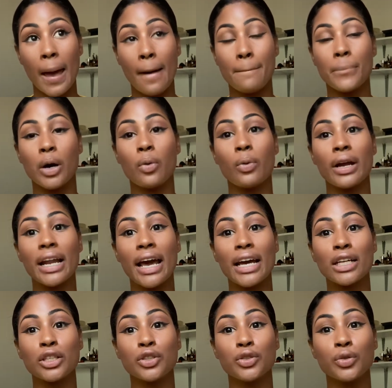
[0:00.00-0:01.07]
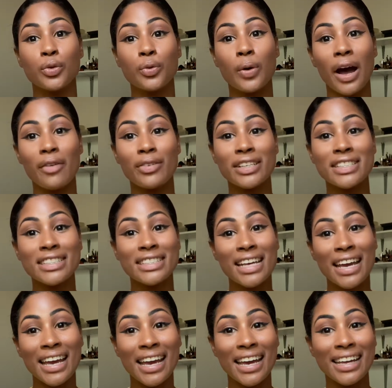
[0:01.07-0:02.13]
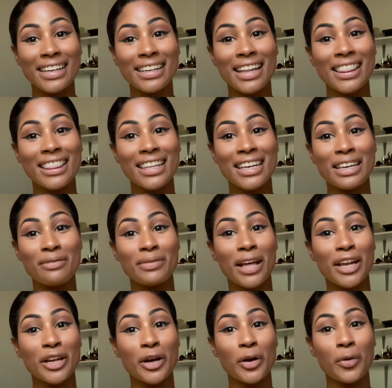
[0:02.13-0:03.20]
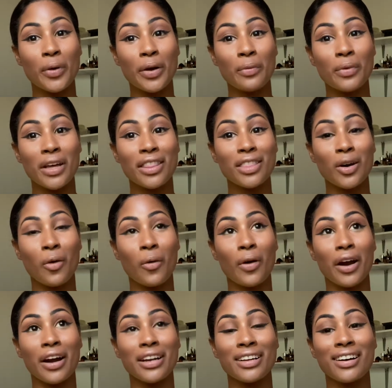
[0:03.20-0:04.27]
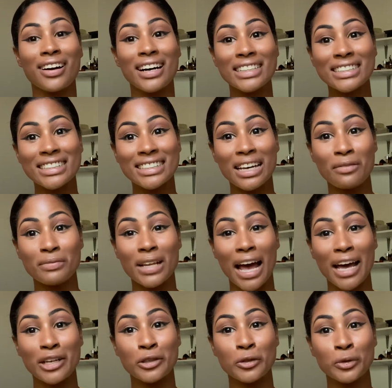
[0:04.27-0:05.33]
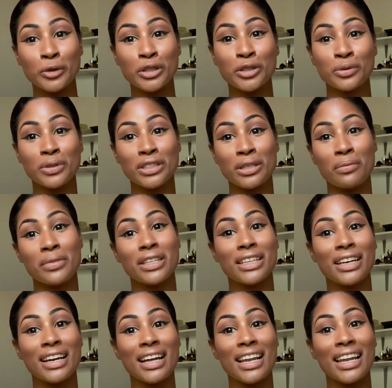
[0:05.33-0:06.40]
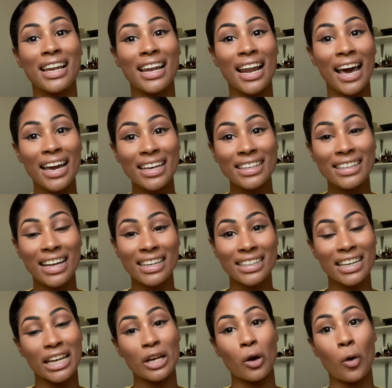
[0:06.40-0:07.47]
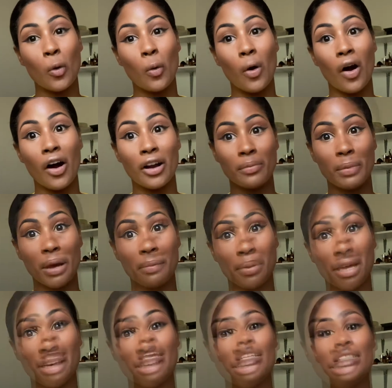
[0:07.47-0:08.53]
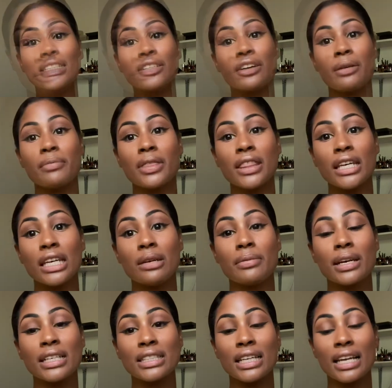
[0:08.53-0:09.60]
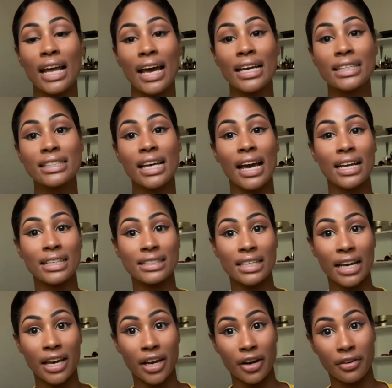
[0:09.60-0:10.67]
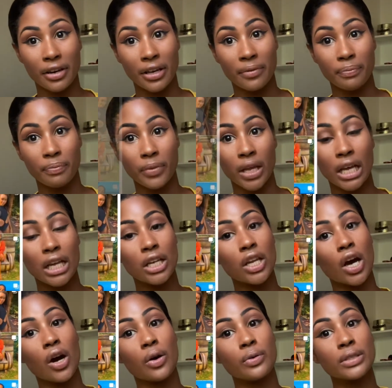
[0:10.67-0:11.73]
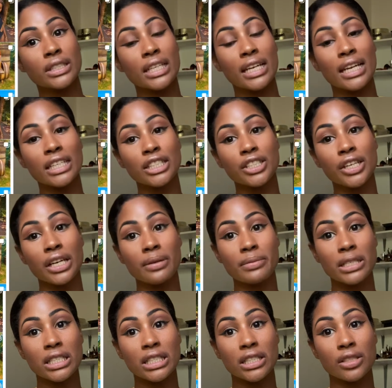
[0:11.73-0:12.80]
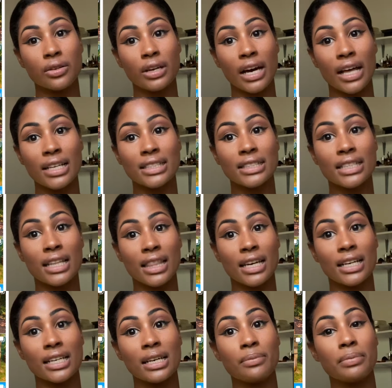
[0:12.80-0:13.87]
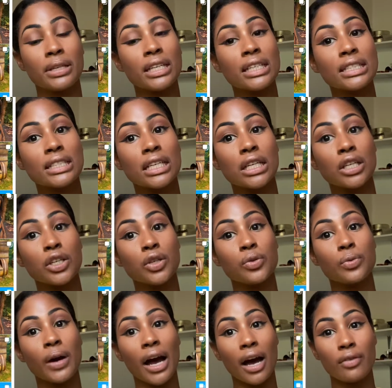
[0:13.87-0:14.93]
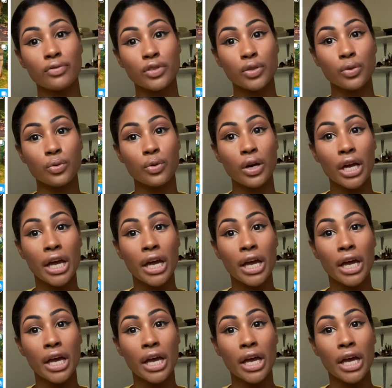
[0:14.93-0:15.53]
but when I do have a say in the theme that they're going with or the concept, I do choose something light that can go on Now my Instagram theme is light and airy. Now to let your images look aesthetically pleasing, you have to